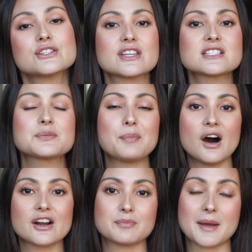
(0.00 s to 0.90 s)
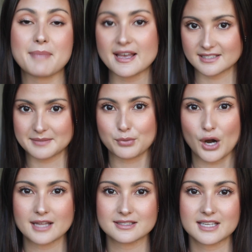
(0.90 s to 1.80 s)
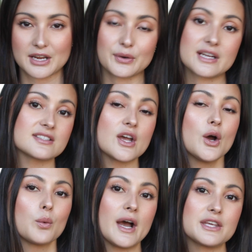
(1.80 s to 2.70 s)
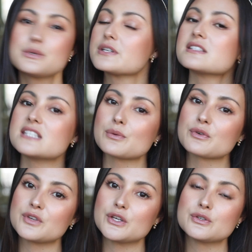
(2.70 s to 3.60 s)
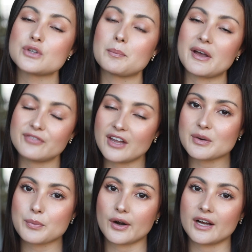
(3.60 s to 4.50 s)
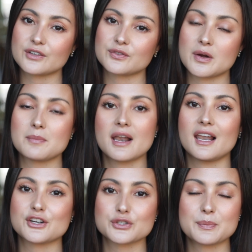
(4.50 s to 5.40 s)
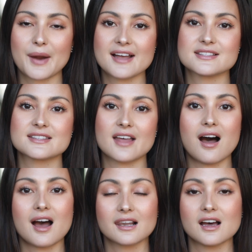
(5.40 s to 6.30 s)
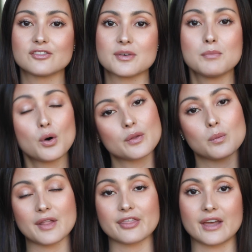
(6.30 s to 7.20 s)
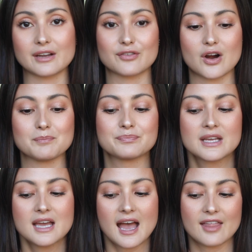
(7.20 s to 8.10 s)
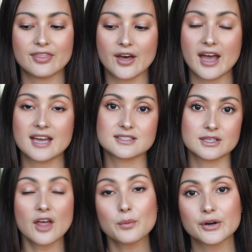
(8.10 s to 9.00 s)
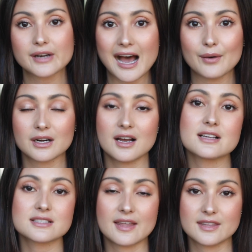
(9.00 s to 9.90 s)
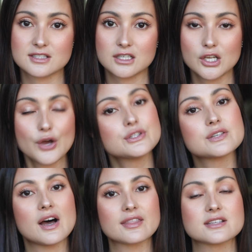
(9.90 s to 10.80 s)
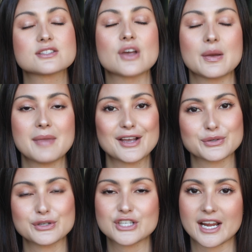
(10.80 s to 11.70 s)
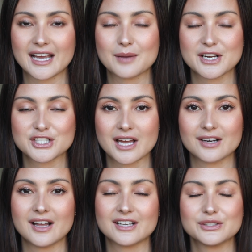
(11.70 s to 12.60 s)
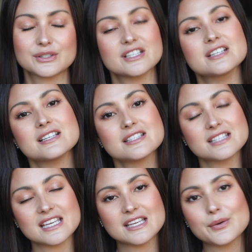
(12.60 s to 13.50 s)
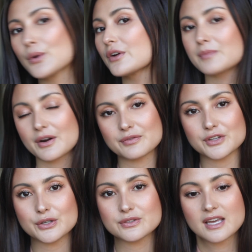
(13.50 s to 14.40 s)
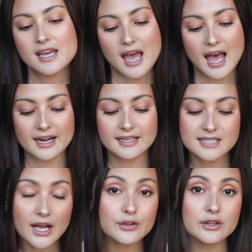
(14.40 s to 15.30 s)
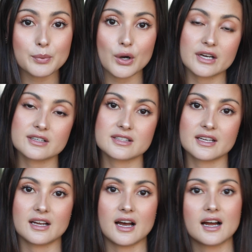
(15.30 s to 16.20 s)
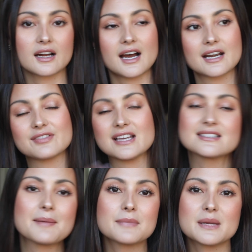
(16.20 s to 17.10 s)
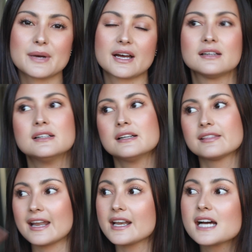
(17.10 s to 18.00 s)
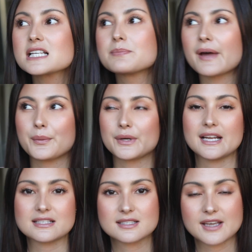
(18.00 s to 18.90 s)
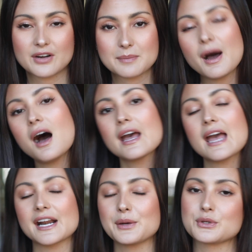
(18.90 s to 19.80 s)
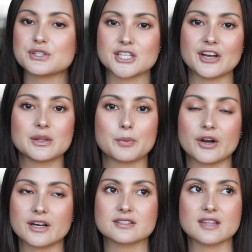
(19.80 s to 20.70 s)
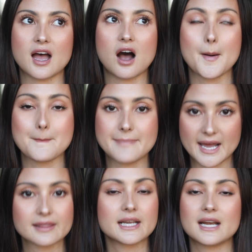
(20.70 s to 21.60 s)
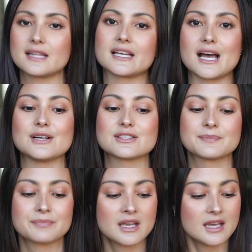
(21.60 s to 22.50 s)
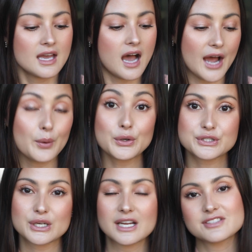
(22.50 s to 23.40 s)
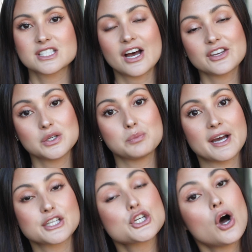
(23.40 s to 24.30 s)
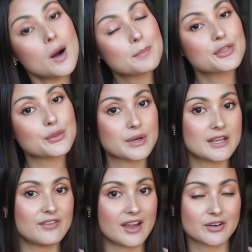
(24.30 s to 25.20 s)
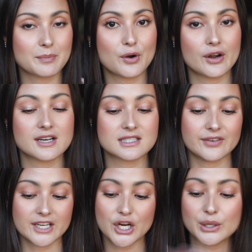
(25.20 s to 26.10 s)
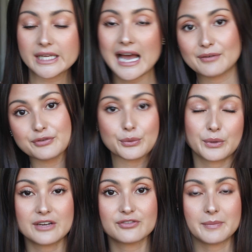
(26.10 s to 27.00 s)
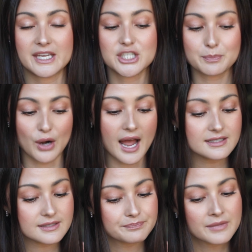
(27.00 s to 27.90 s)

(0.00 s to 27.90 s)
So this is part of my Best in Brand series where you can see reviews on my favourite products from luxury brands that I love more than one thing from. There is another one on Hourglass and there's loads of others, so make sure you check out my channel and you can see all of my reviews. And I tell you the products that are they sent me but they're nice but I wouldn't necessarily buy, and I also tell you the products that are better than anything else. I also love to tell you my top 3 favourite products if I could only have 3 from each brand.